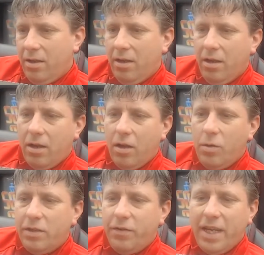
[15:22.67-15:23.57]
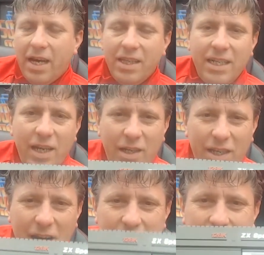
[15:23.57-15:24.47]
I I always forget.
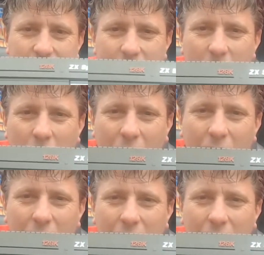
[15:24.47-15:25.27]
Is the other model?